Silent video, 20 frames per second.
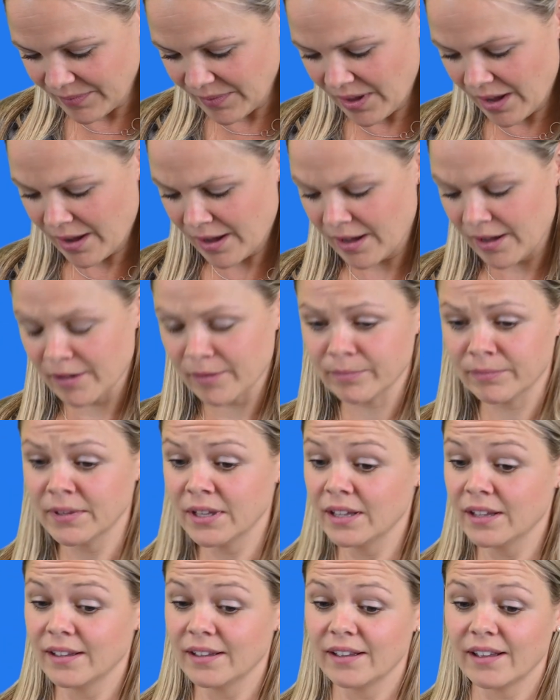I've
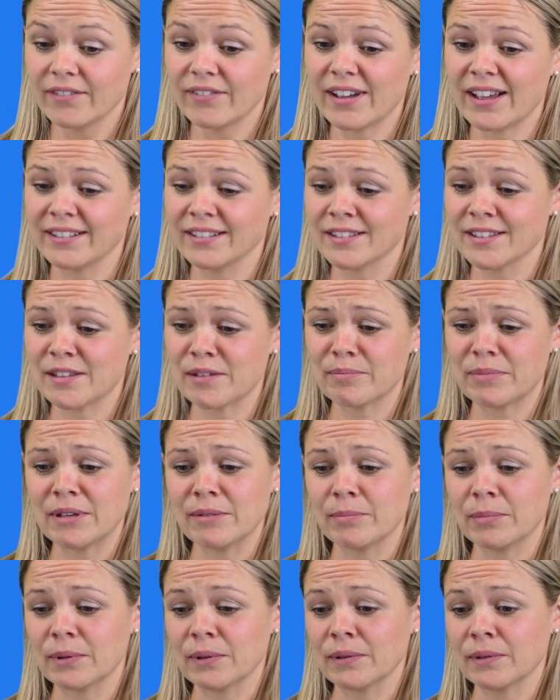had some
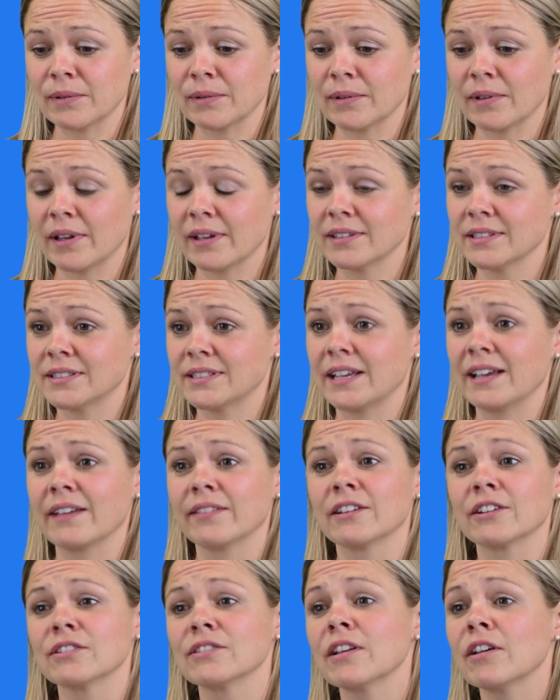people stay on
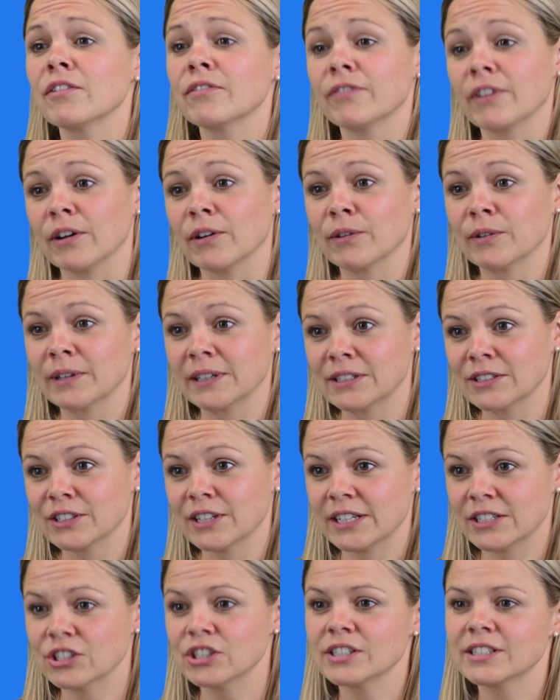their cell phone
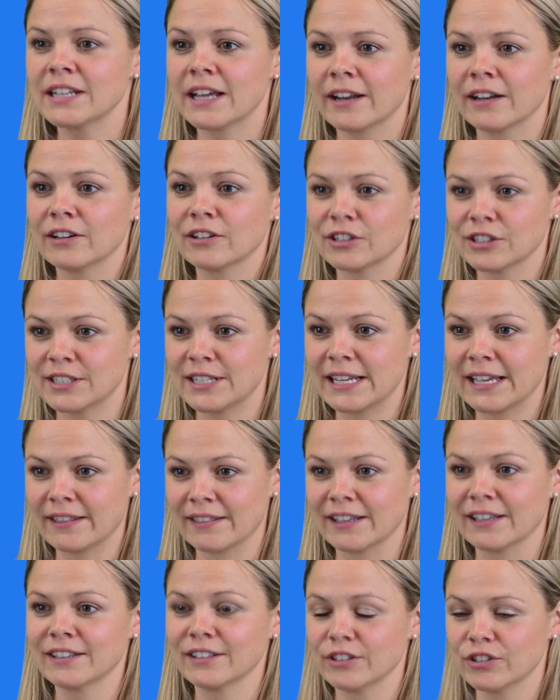and just not understand
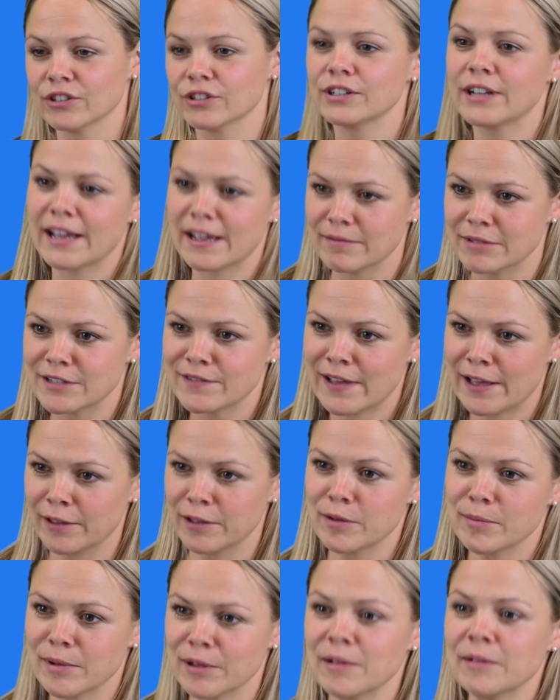that your time is
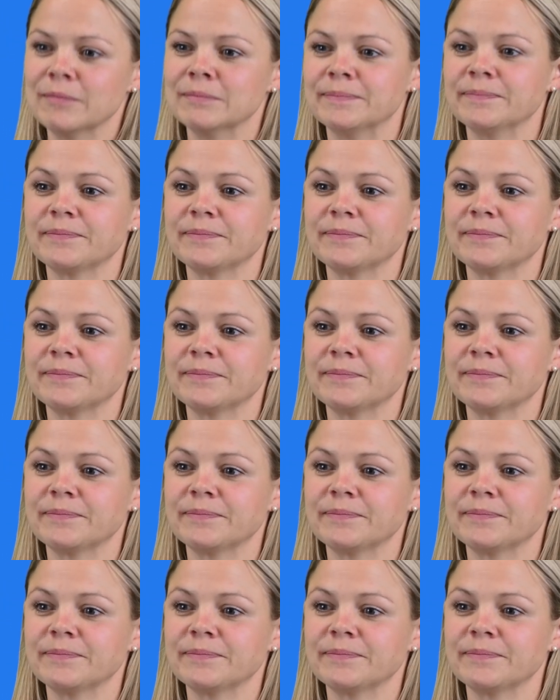valuable.